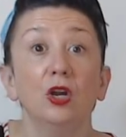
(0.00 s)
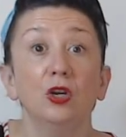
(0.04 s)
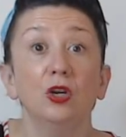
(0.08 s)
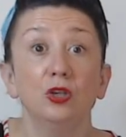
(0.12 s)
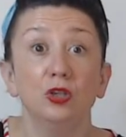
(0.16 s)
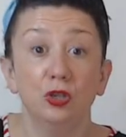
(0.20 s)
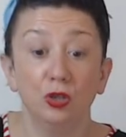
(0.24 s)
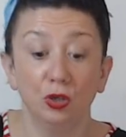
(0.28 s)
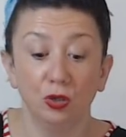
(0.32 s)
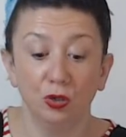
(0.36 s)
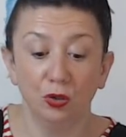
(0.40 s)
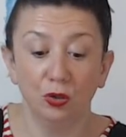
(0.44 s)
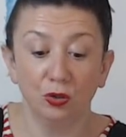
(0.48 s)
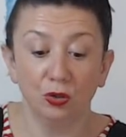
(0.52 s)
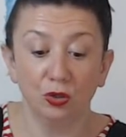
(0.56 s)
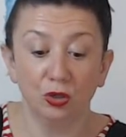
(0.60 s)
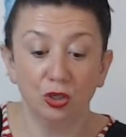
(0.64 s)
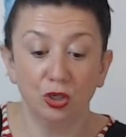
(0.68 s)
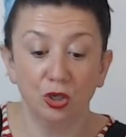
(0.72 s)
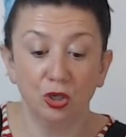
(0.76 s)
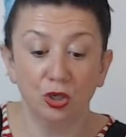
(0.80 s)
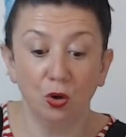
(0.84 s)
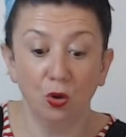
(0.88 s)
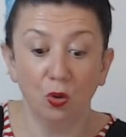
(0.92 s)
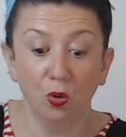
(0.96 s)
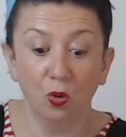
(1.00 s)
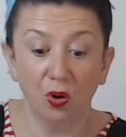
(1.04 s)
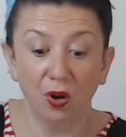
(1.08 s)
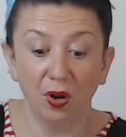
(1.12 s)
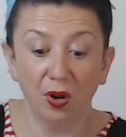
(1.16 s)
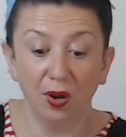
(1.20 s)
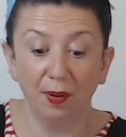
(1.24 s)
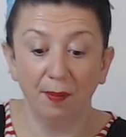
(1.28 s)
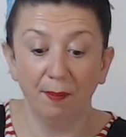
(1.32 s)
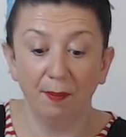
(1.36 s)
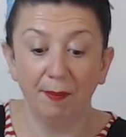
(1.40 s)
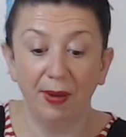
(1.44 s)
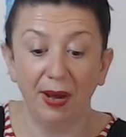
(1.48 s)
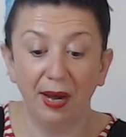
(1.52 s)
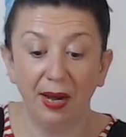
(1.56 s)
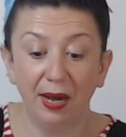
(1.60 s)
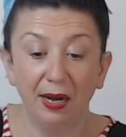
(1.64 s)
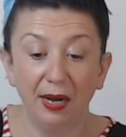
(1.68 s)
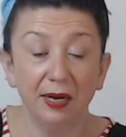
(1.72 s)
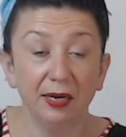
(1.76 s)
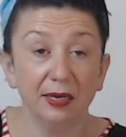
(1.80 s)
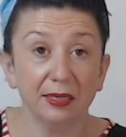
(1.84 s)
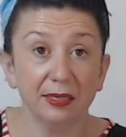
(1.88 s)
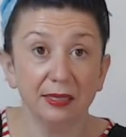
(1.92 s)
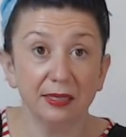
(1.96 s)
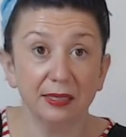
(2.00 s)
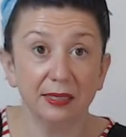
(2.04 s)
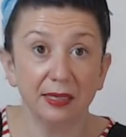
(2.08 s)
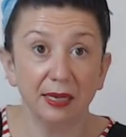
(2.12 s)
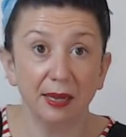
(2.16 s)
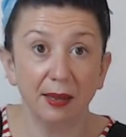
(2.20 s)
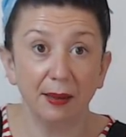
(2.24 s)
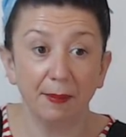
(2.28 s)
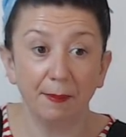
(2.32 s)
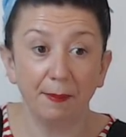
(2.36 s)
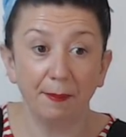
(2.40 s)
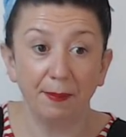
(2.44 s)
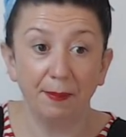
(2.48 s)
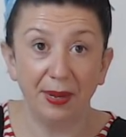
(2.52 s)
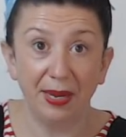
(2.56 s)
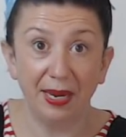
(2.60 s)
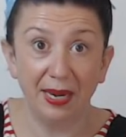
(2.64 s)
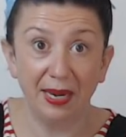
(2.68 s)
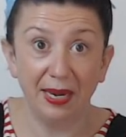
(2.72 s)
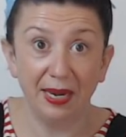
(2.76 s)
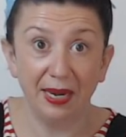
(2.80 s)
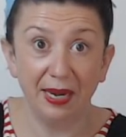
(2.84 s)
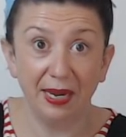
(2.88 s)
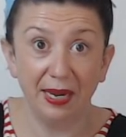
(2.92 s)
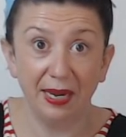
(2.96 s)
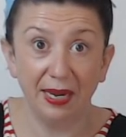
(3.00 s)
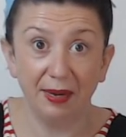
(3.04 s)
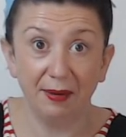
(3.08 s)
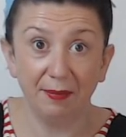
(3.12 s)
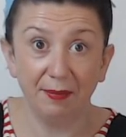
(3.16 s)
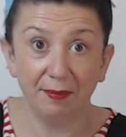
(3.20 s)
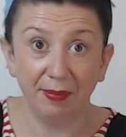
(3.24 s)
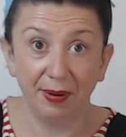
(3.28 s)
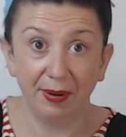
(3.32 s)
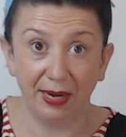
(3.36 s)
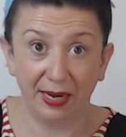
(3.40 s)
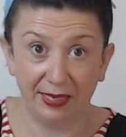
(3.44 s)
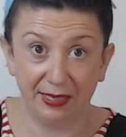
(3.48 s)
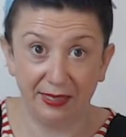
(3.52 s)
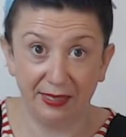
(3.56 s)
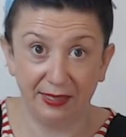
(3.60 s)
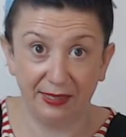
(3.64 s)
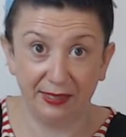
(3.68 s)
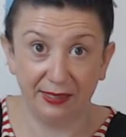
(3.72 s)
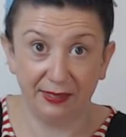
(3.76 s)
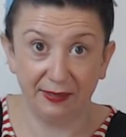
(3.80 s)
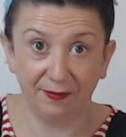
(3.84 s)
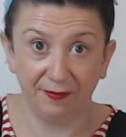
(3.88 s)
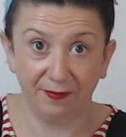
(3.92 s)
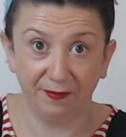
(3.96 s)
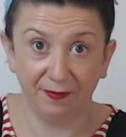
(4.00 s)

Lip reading: do your chalk marks, pin in place.